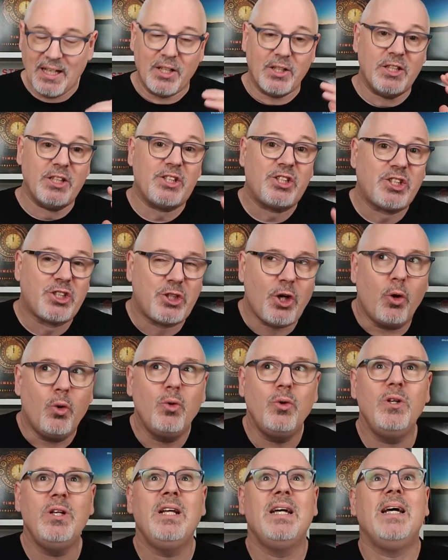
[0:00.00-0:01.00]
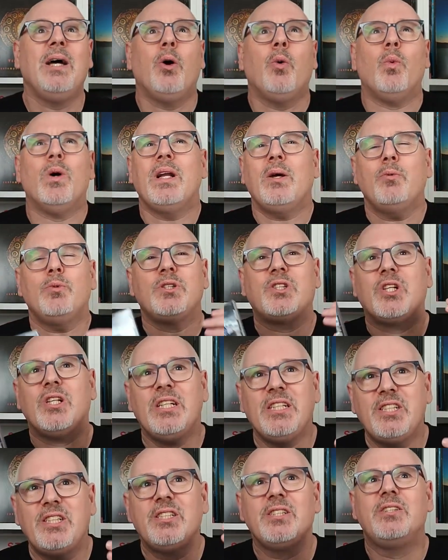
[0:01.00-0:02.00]
The Stone, when I was
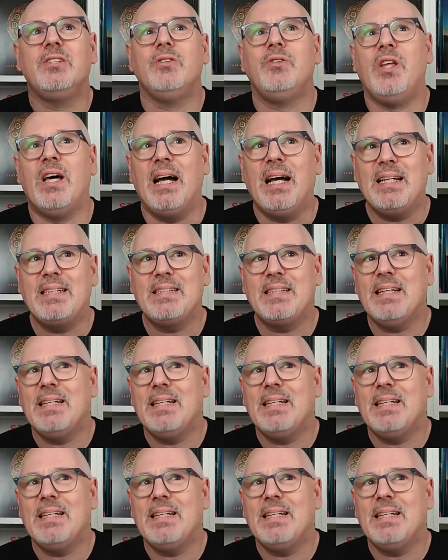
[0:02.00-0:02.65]
listening to that,